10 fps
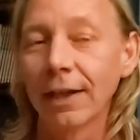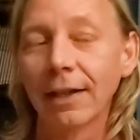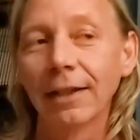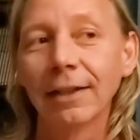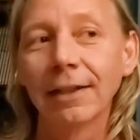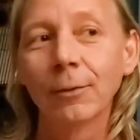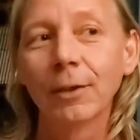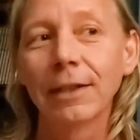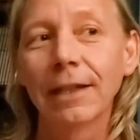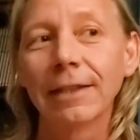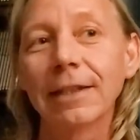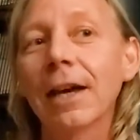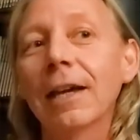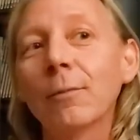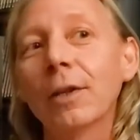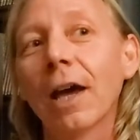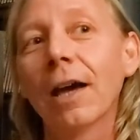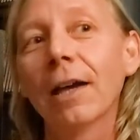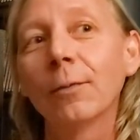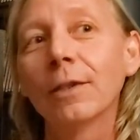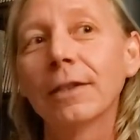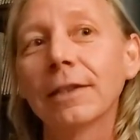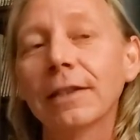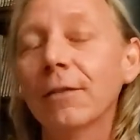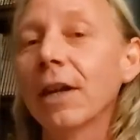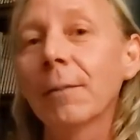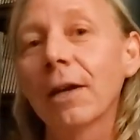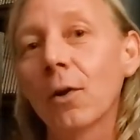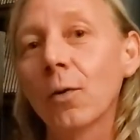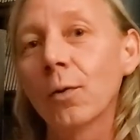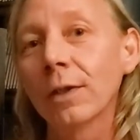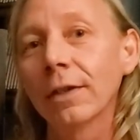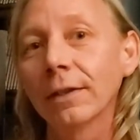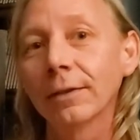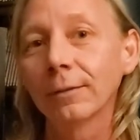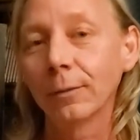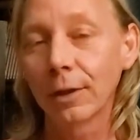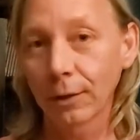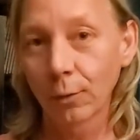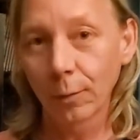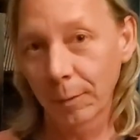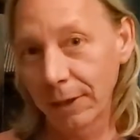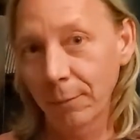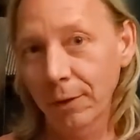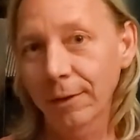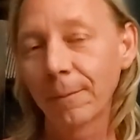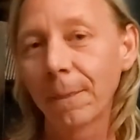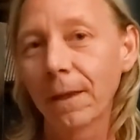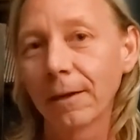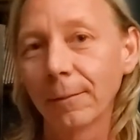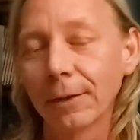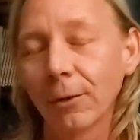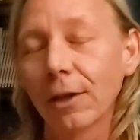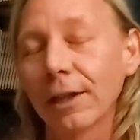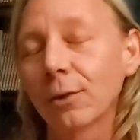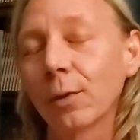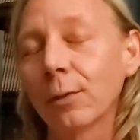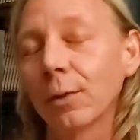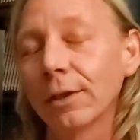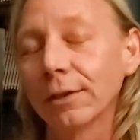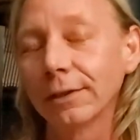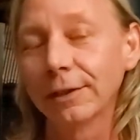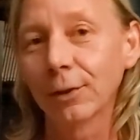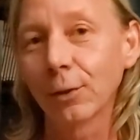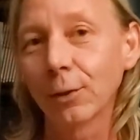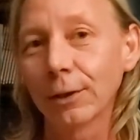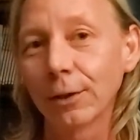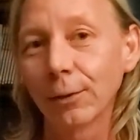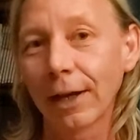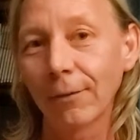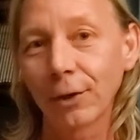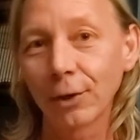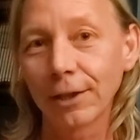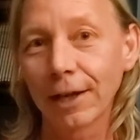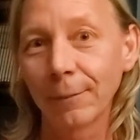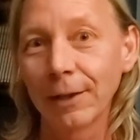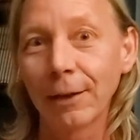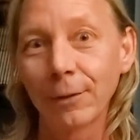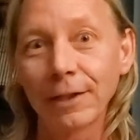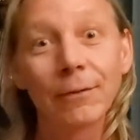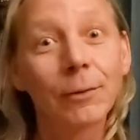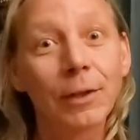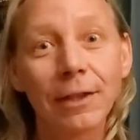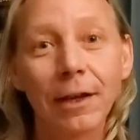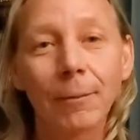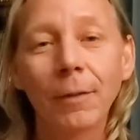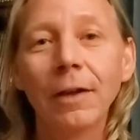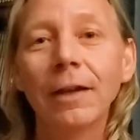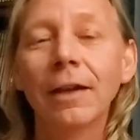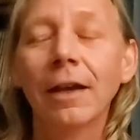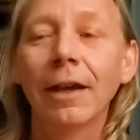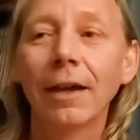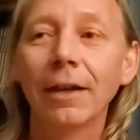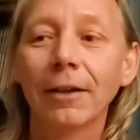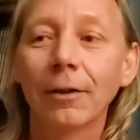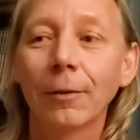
And it was at the time when I was living on my own with a group of people. They're all like 21 years old, so having a good time. And I was living with them and